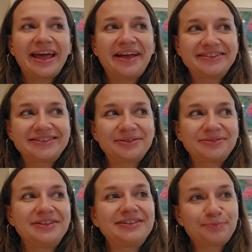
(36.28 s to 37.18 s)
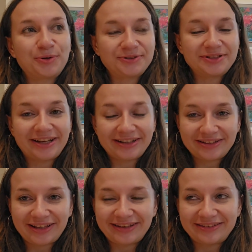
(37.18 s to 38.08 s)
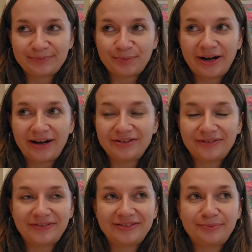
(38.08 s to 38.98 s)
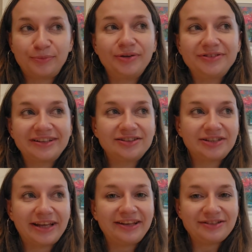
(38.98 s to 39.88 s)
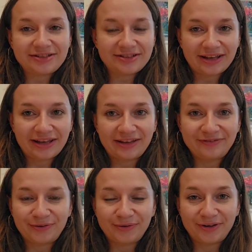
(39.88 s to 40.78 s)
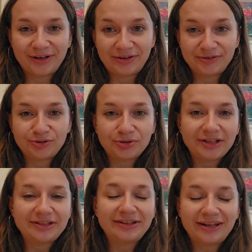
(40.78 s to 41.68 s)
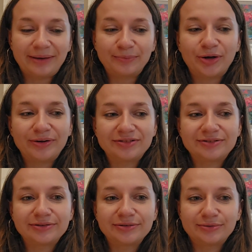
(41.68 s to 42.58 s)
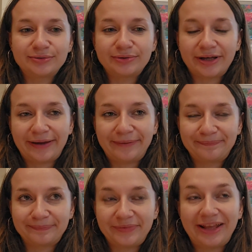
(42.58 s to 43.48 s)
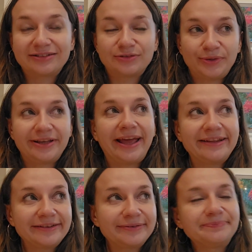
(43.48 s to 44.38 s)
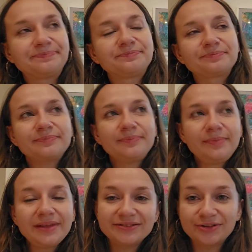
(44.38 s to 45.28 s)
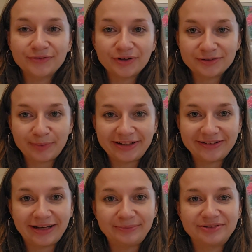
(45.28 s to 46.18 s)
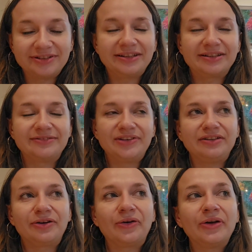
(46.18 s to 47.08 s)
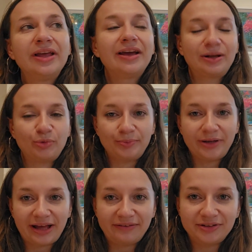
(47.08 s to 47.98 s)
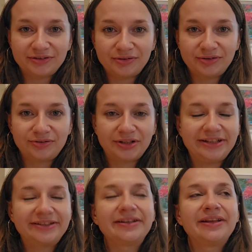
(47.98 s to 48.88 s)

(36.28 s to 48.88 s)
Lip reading: So this project is part of a smalls exchange for a retreat that I'm going to next weekend. So of course by the time you see this video it will be after the retreat,